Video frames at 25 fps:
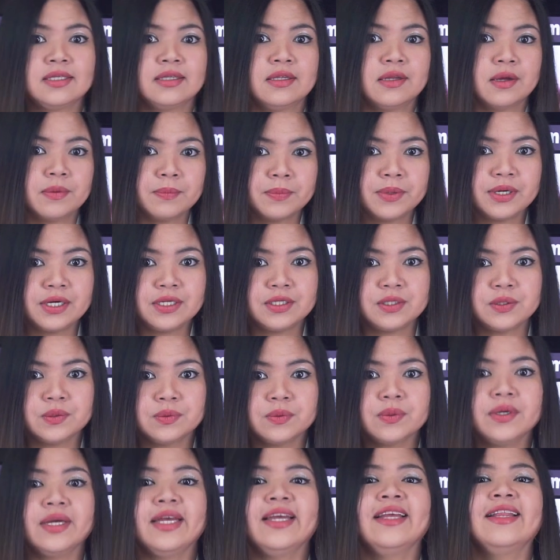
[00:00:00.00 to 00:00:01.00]
number
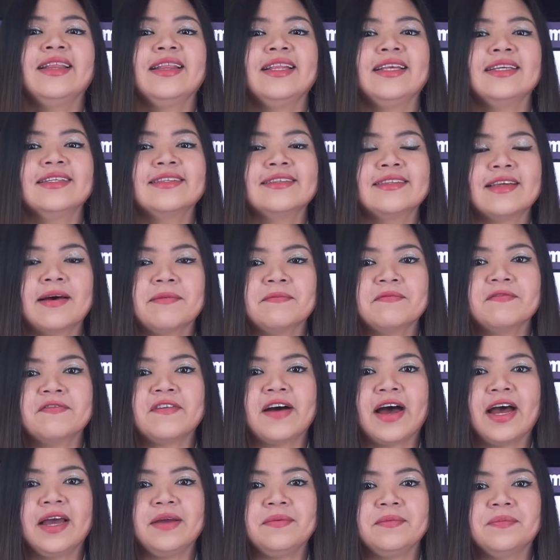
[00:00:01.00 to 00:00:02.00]
2 in this top
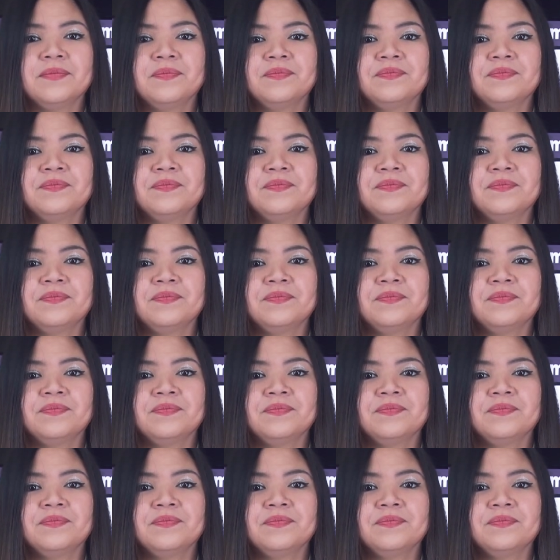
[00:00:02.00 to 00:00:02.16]
5.